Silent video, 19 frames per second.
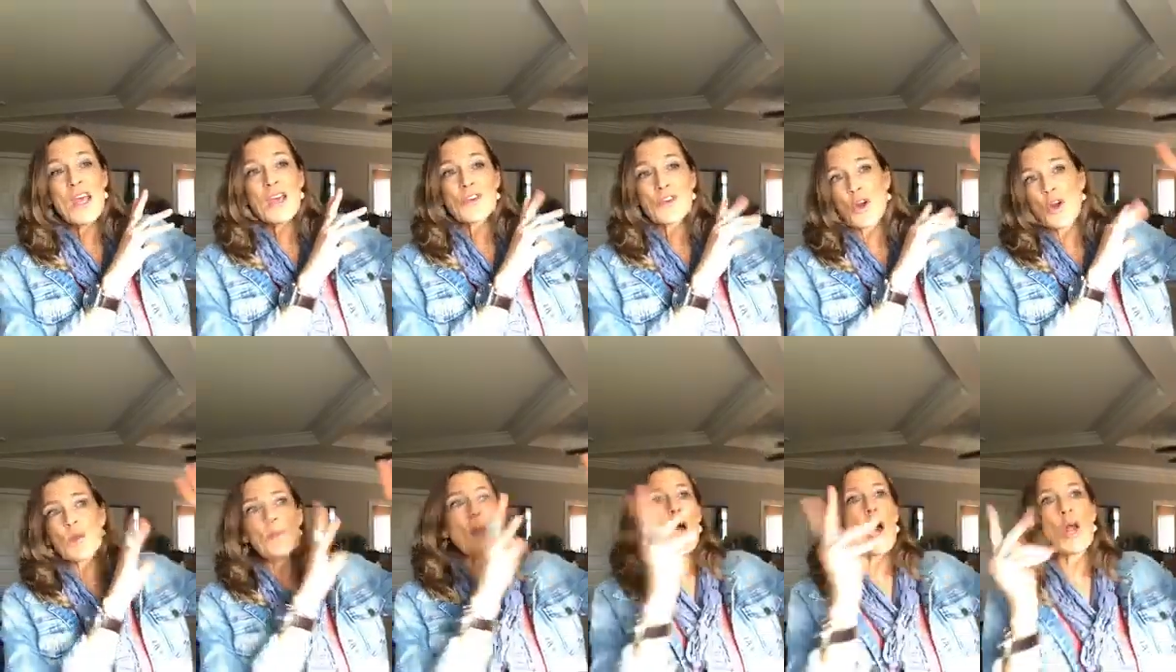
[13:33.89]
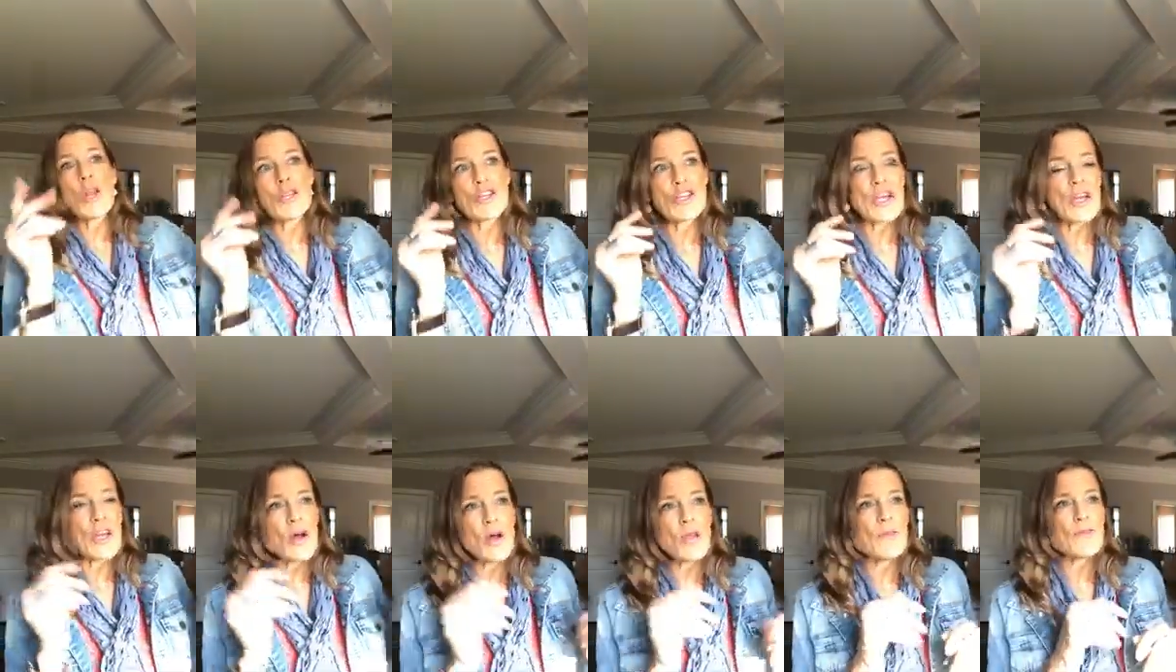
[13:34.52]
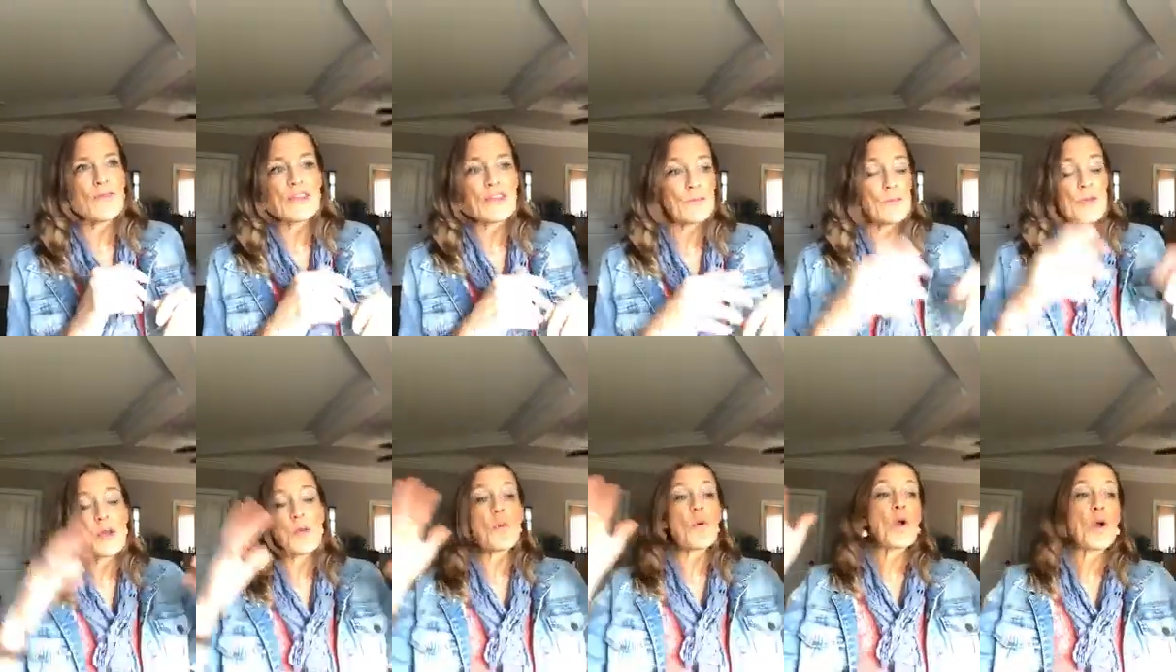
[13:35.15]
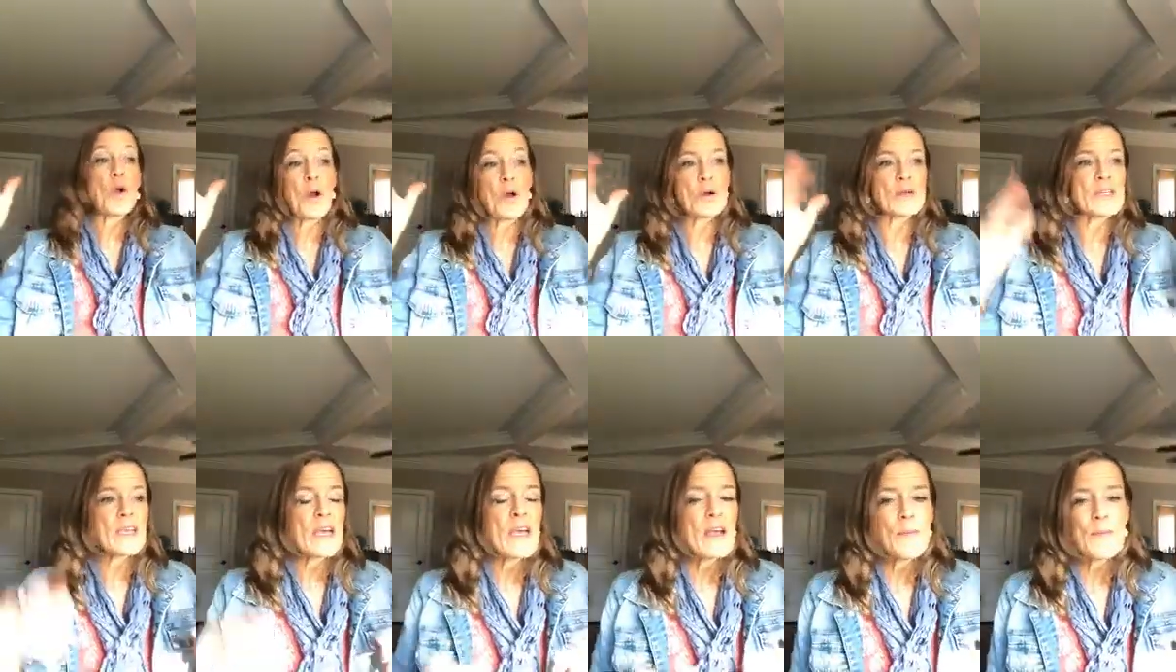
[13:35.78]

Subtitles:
terminology and all of these big words,